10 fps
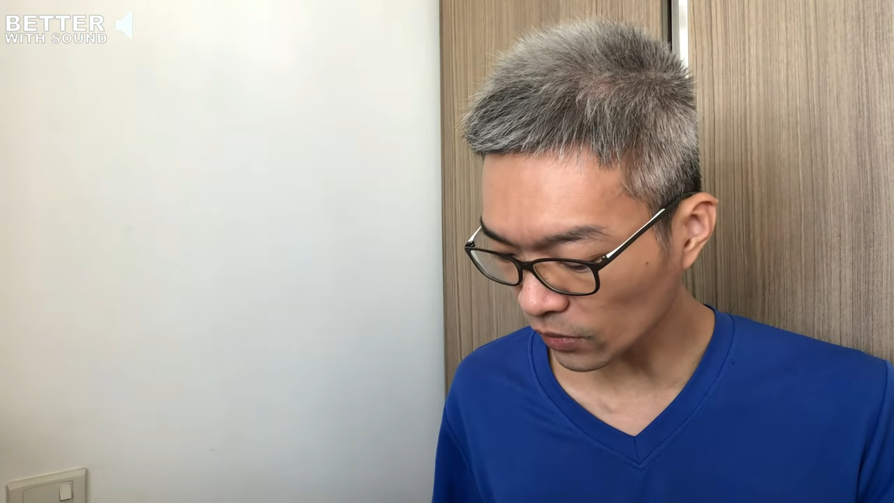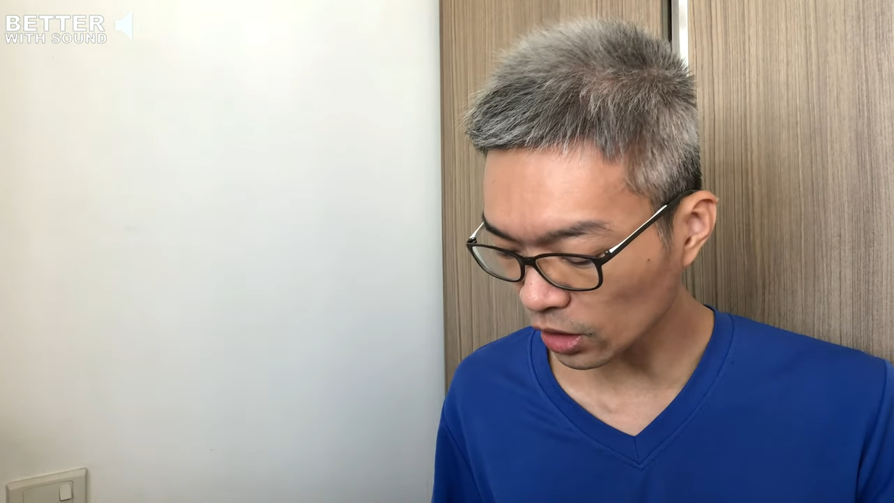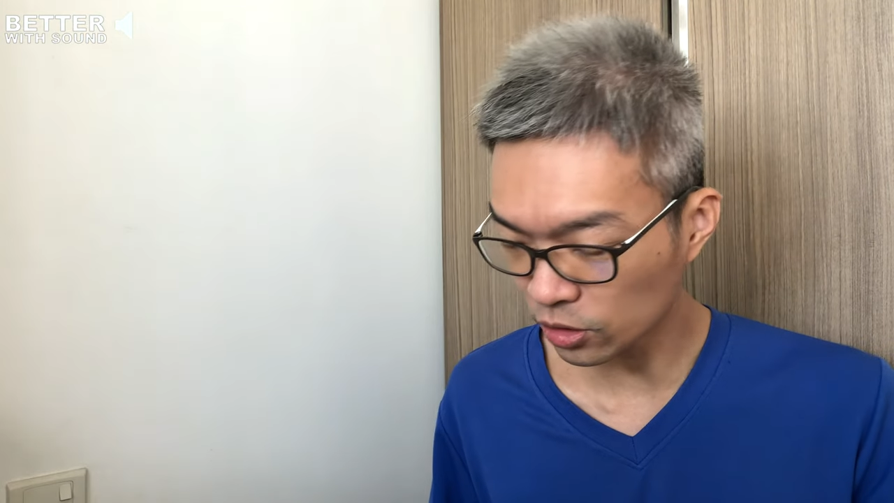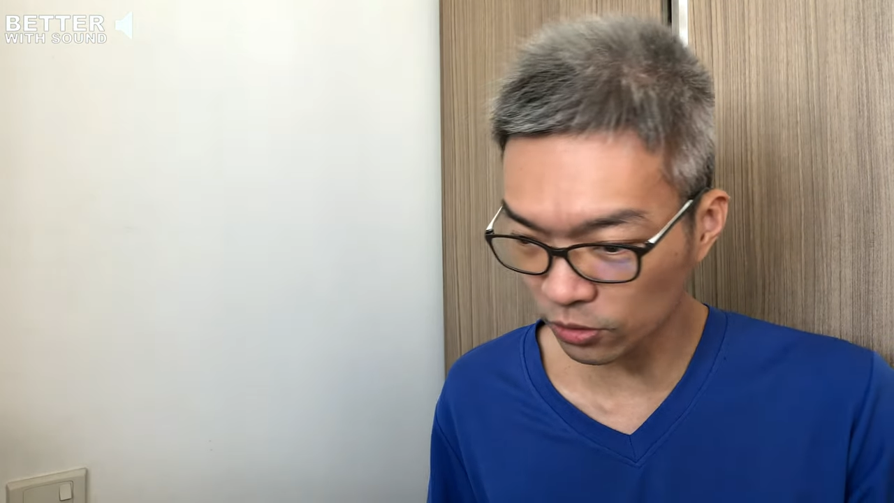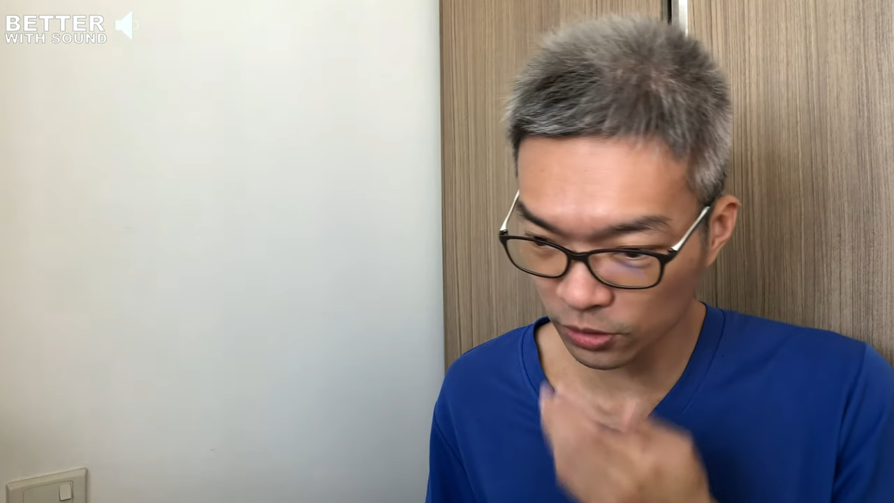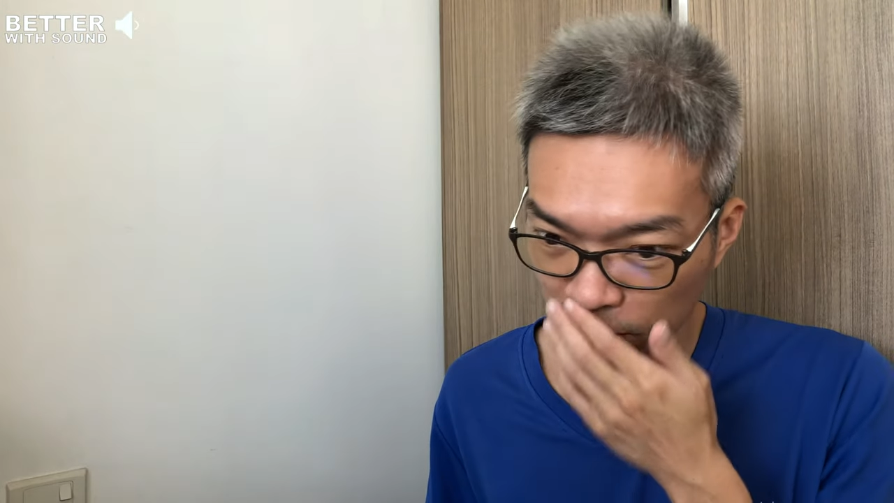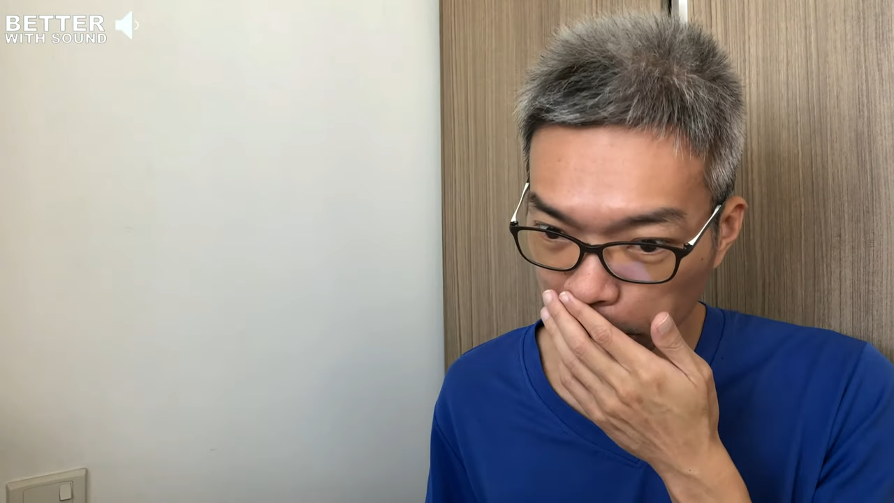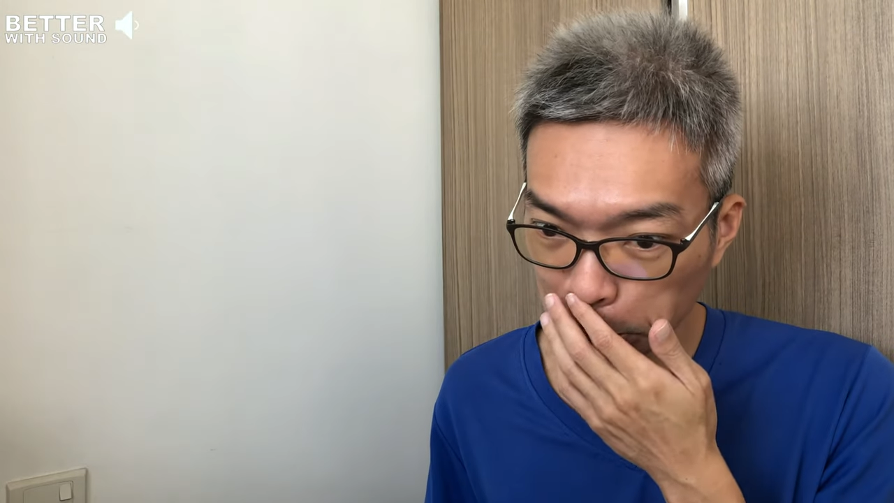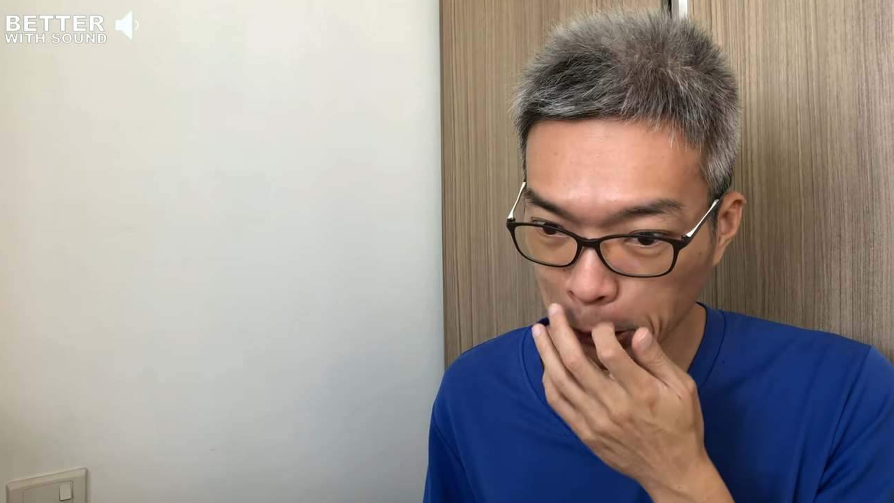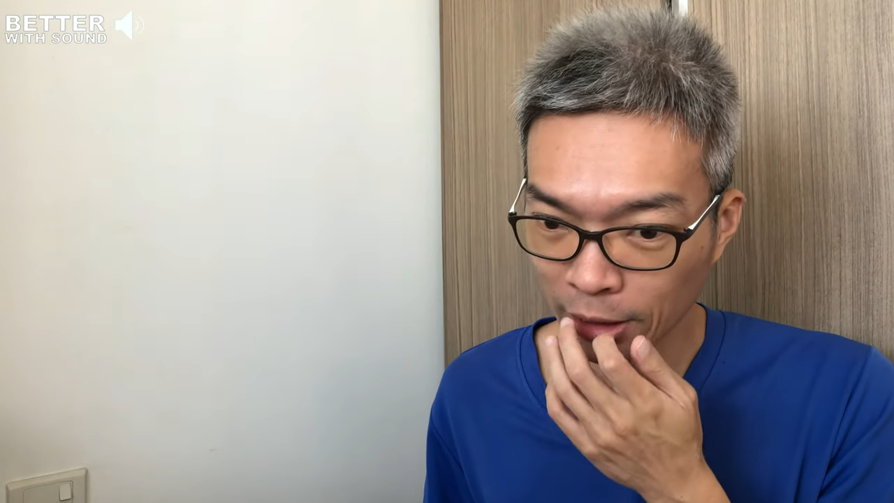So
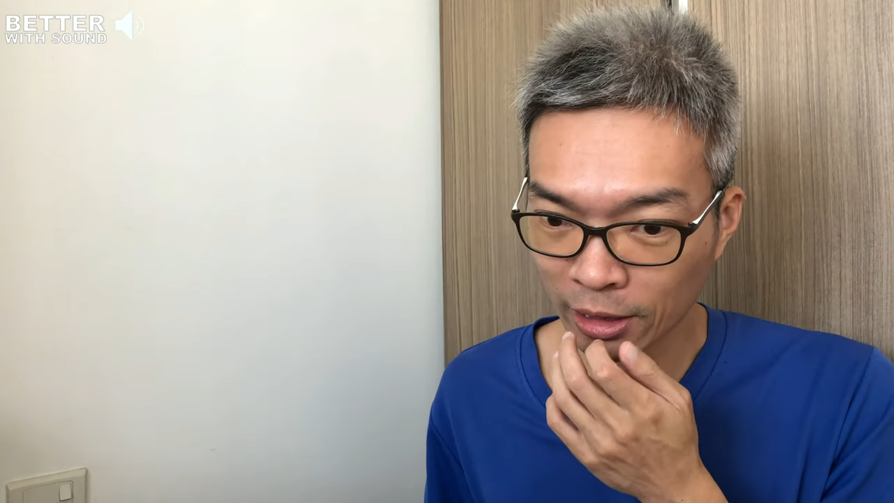since